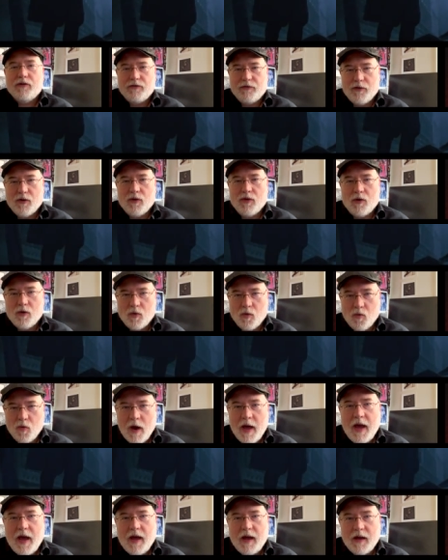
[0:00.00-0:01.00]
further
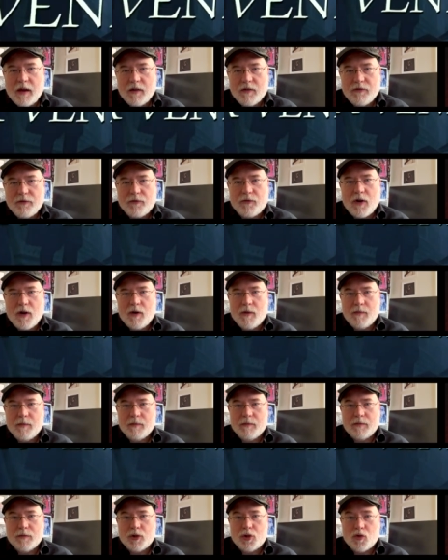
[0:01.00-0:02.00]
away
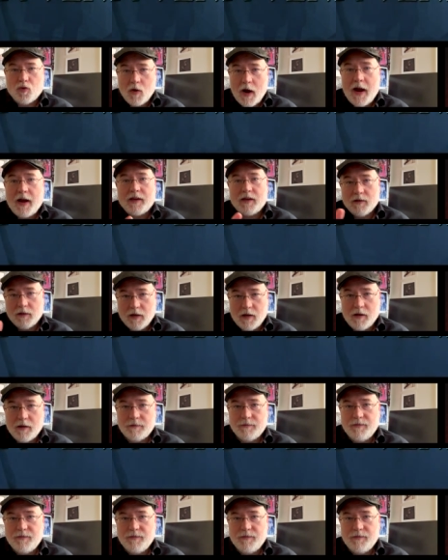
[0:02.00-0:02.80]
from Dracula.